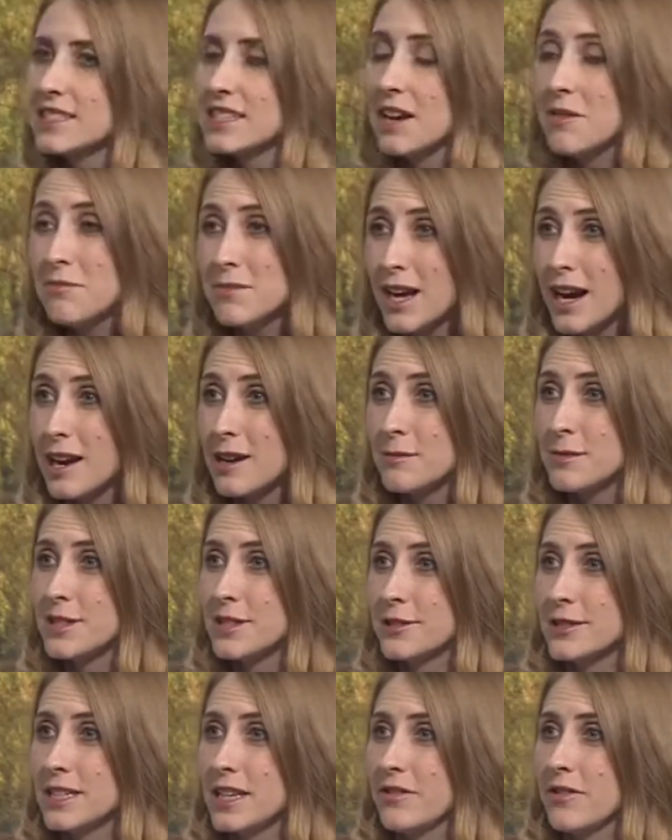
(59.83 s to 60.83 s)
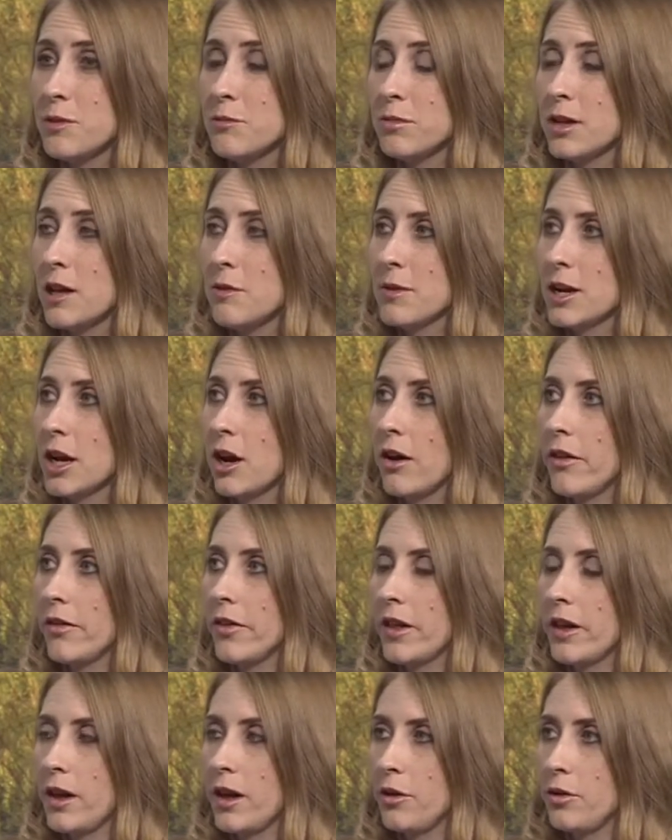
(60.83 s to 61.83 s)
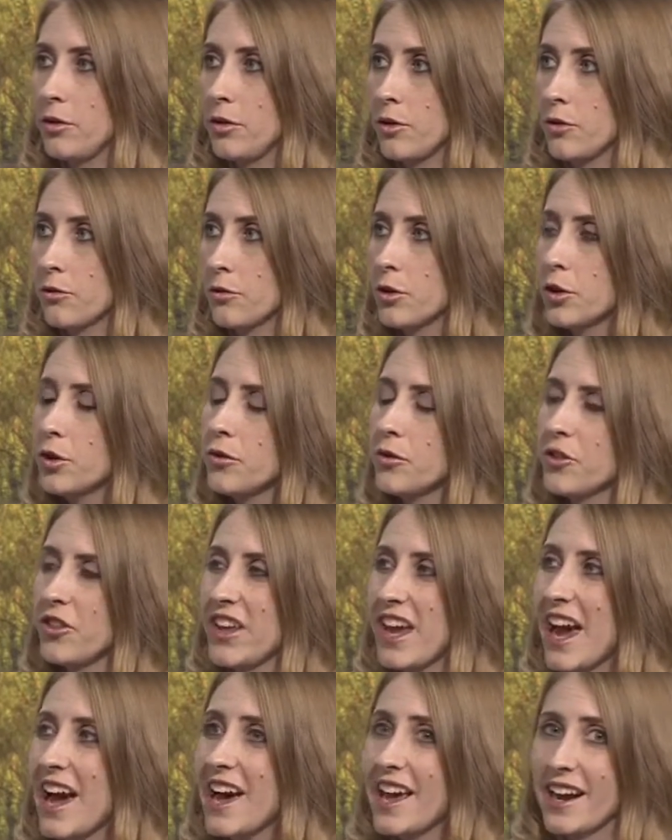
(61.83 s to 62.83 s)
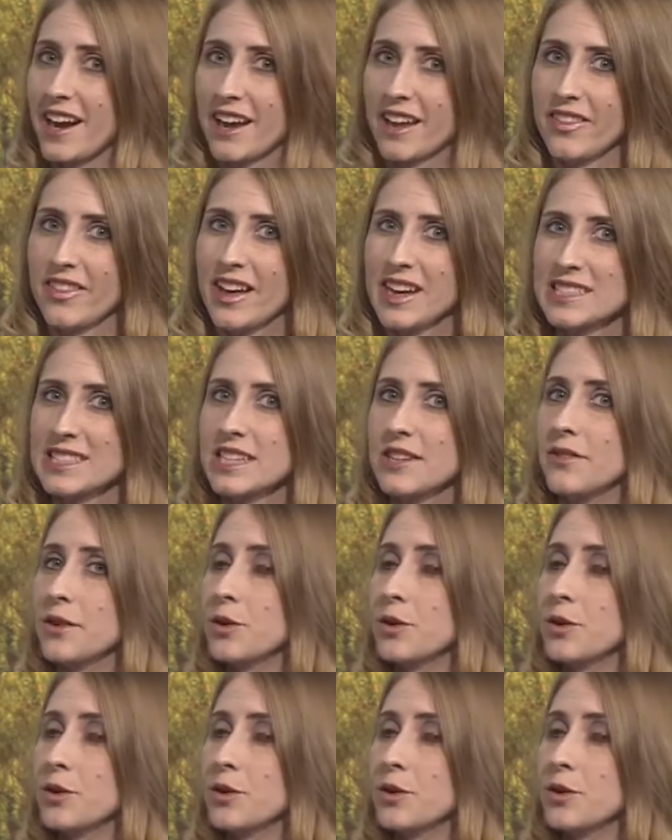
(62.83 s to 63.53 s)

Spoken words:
sometimes there's even plumbing on the roof or the attic, and that's